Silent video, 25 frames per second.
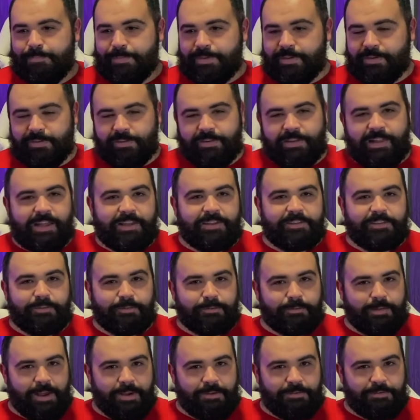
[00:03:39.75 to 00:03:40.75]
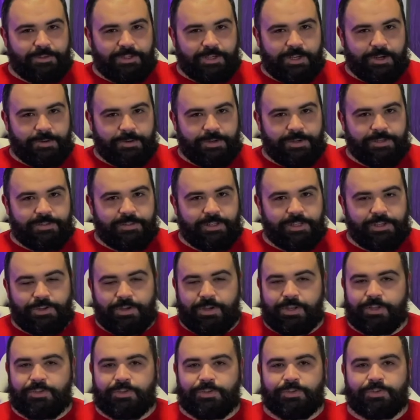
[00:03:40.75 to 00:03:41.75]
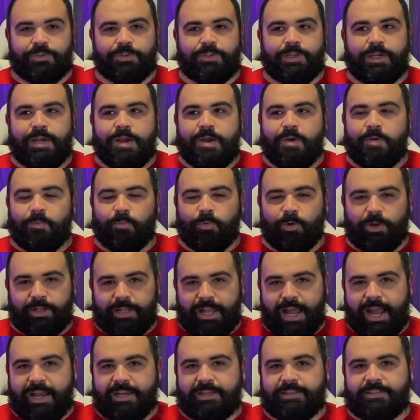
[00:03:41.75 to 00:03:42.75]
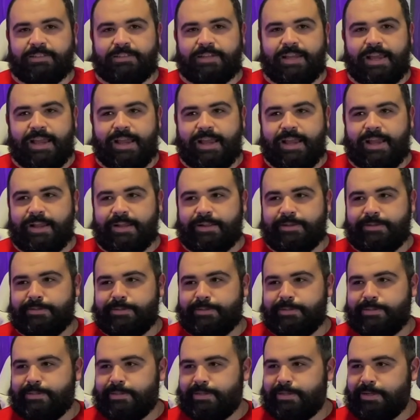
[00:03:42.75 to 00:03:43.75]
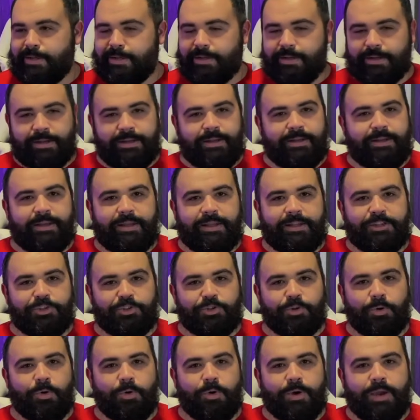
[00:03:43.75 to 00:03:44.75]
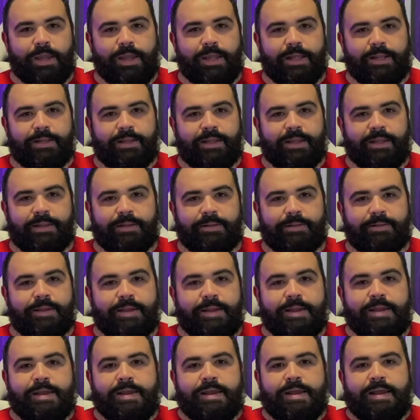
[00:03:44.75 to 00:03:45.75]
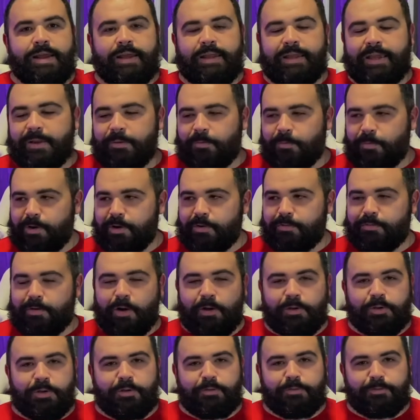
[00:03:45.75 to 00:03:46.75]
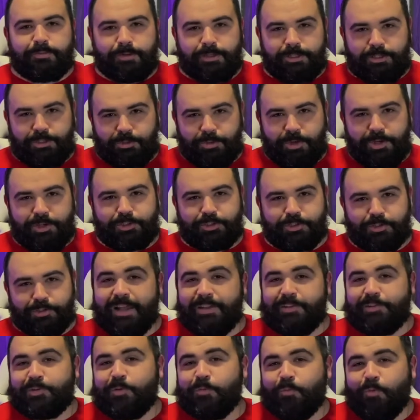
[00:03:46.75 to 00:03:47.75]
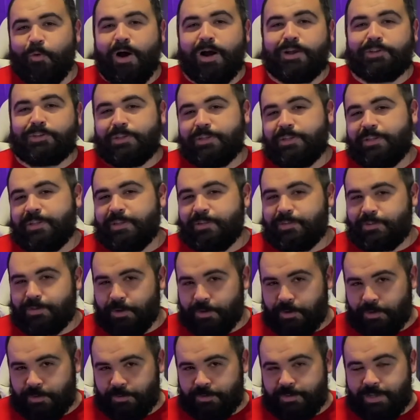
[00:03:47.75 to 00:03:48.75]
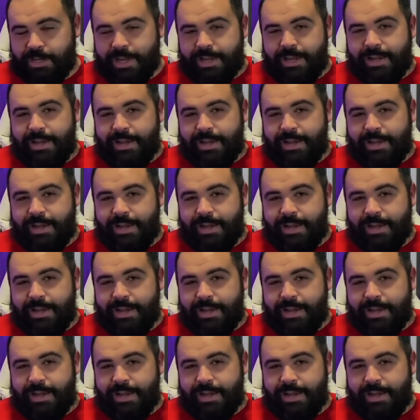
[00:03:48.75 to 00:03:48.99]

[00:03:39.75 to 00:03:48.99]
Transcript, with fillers: slice of life series that you can just relax and enjoy and get rid of all your frustrations as you're watching these girls